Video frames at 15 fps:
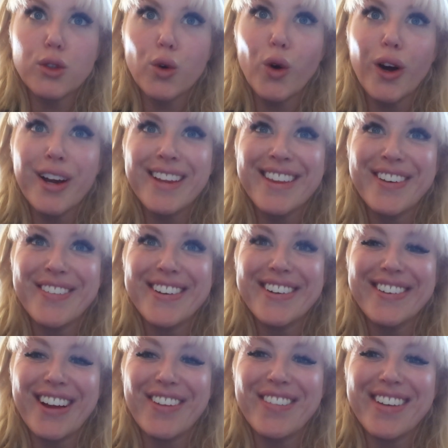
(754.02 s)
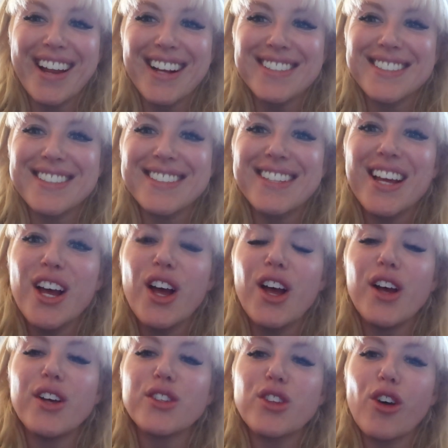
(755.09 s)
store that we don't have in Texas.
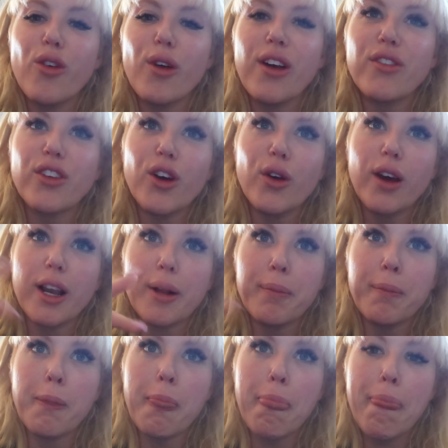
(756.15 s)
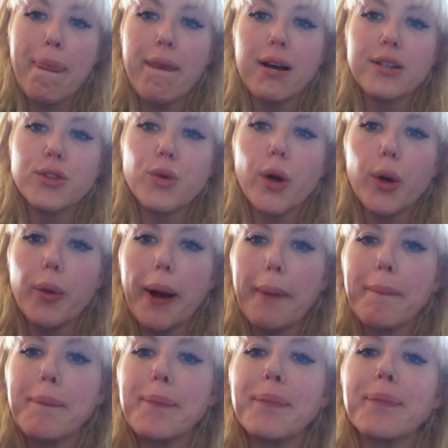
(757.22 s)
So we have to go get him squared
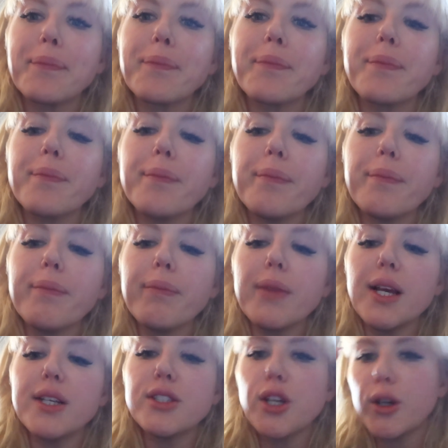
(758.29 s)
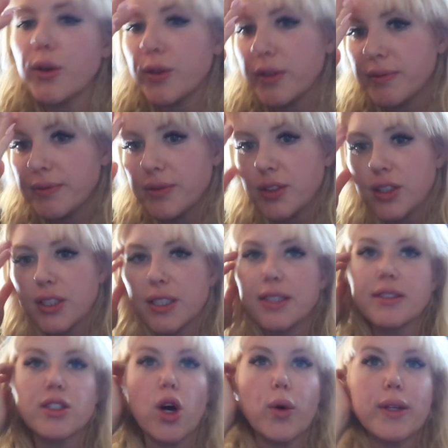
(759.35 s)
away. So,
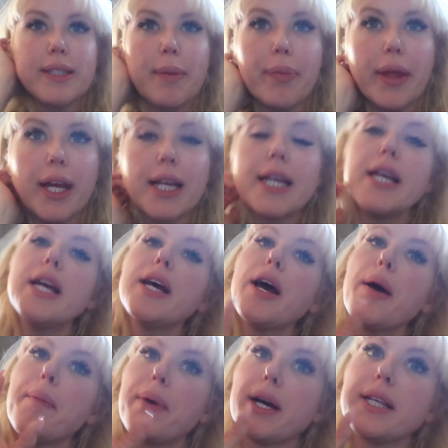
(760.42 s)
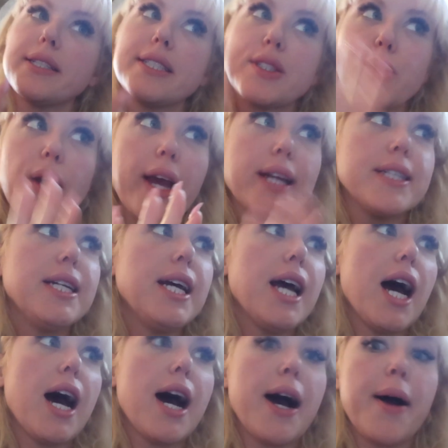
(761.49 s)
always something, but it's okay.
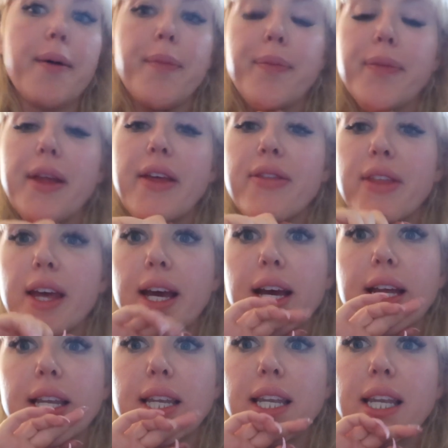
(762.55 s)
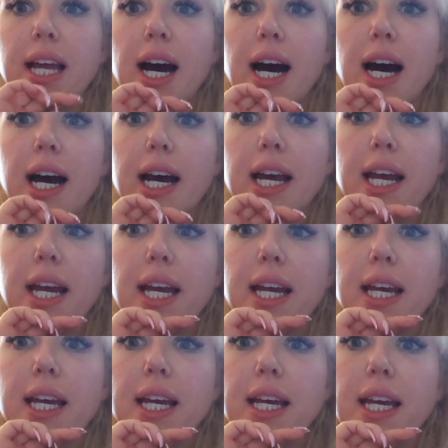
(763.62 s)
Um, and then
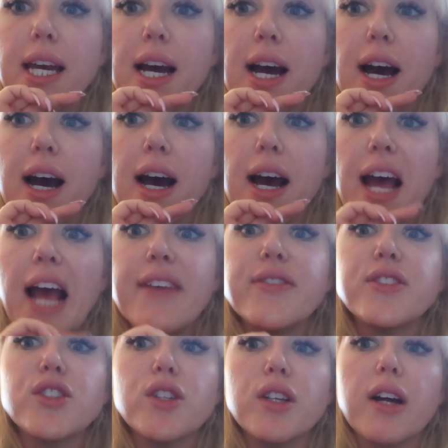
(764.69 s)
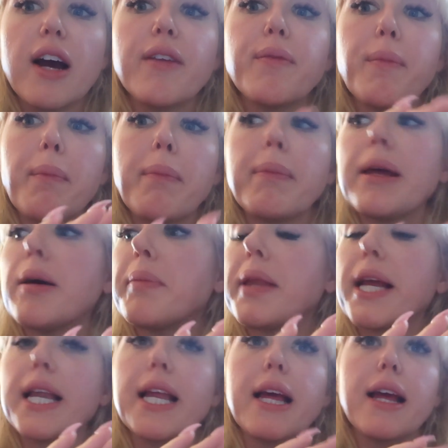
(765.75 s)
I, uh, I have i meal
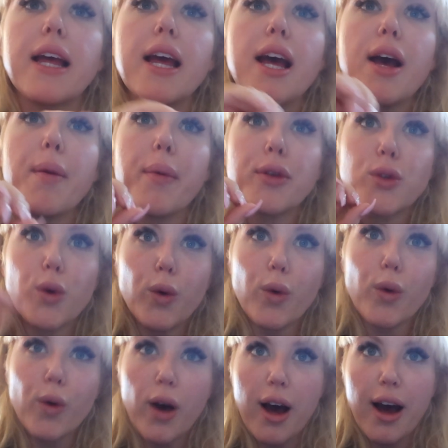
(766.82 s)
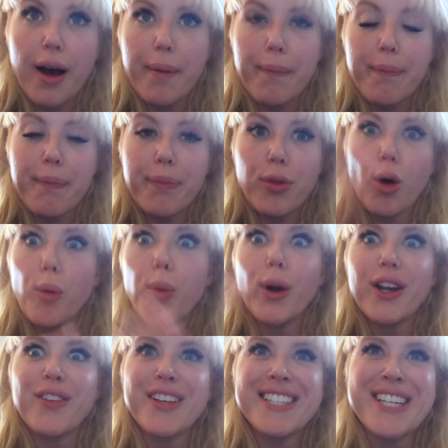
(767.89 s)
planning. So um, the whole
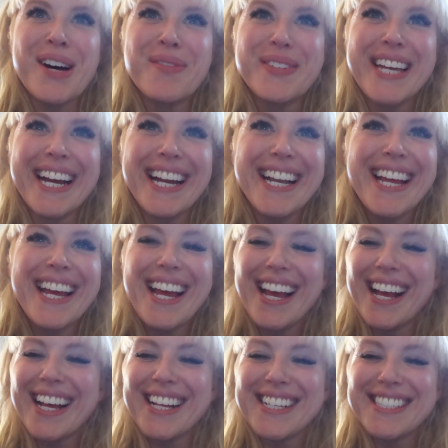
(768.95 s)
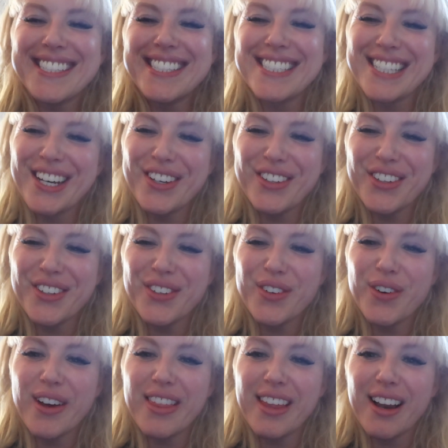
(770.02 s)
point of this update is to tell
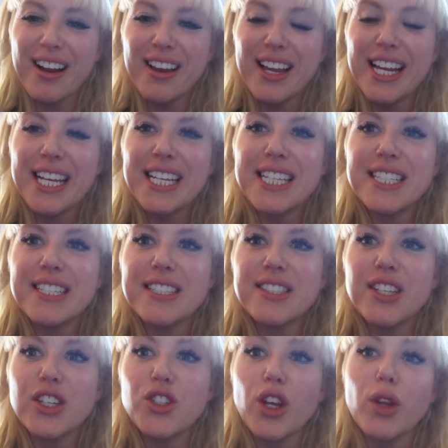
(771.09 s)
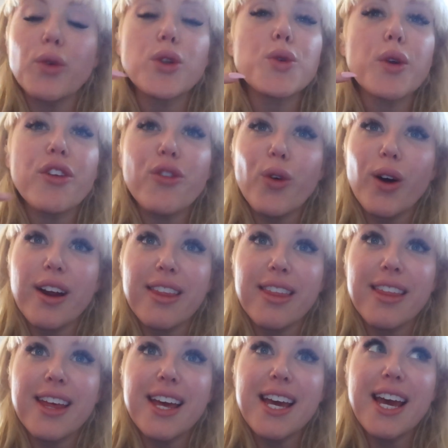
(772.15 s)
you that it is January 24th,
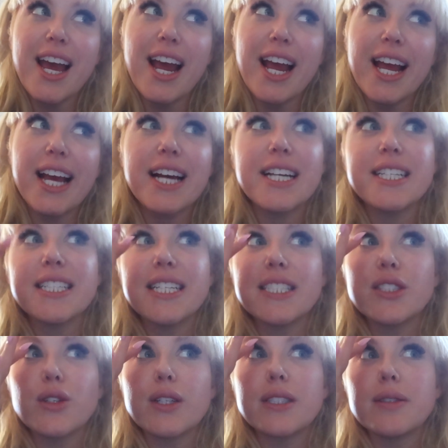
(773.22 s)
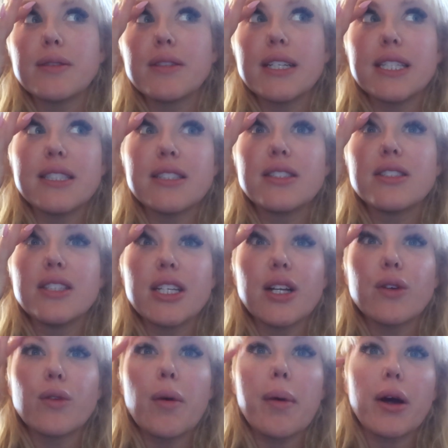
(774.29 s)
and so it's it's you
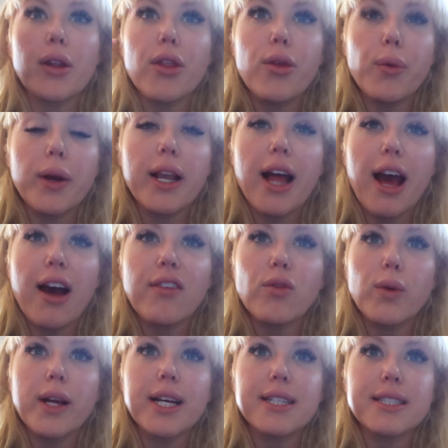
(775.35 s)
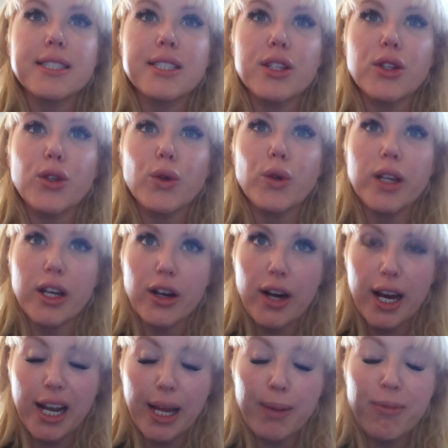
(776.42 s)
know about three and a half weeks into the new year,
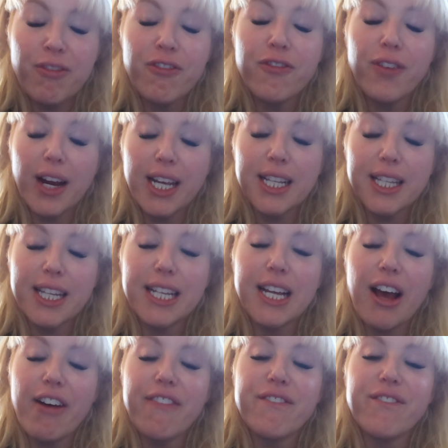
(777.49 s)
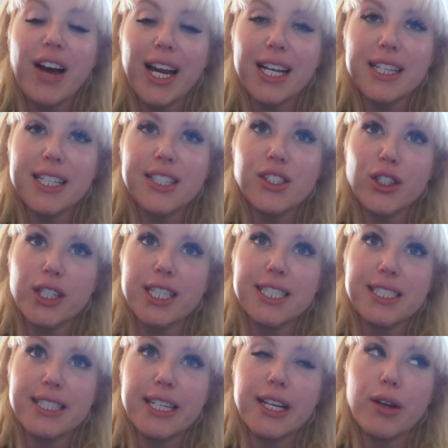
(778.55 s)
and I am finally finally starting
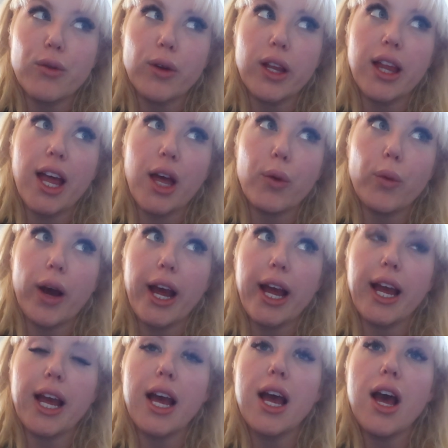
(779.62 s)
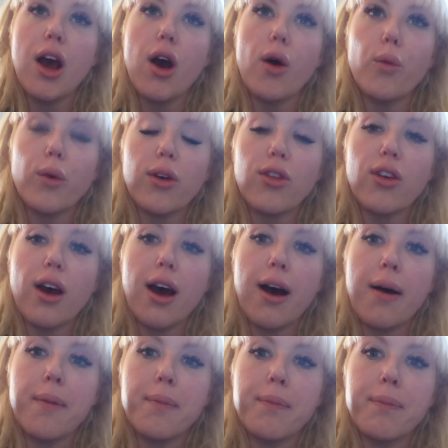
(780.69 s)
to see real headway with
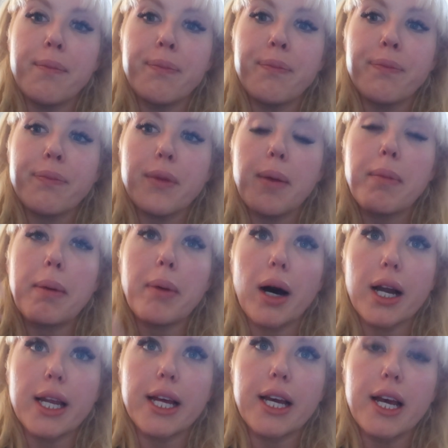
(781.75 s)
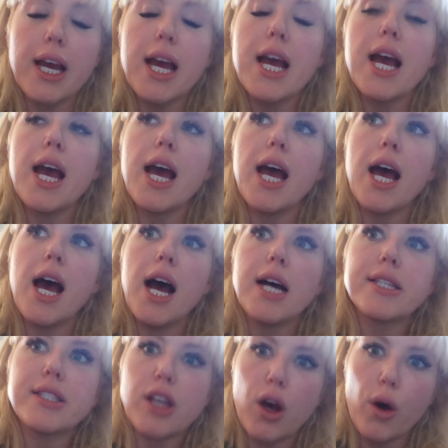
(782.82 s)
um, my body.
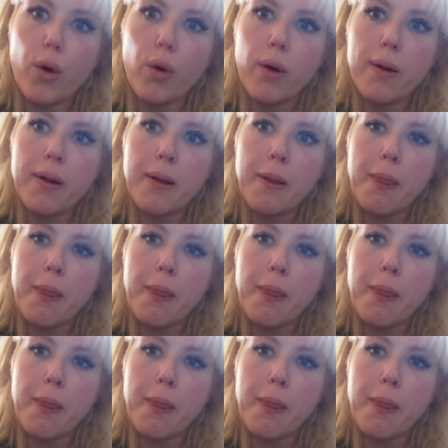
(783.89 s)
So